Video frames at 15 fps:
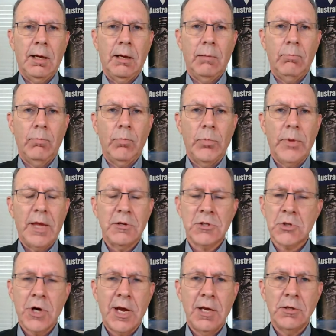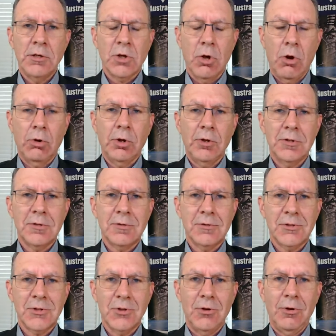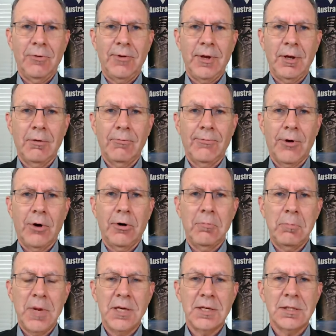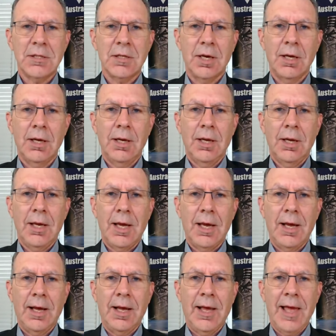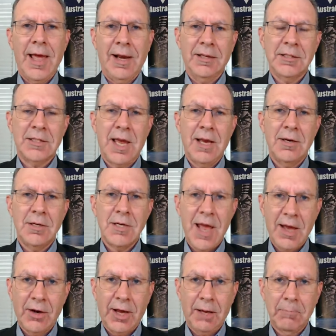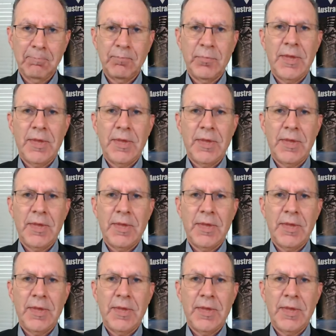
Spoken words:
Australia's longest serving foreign minister, Alexander Downer.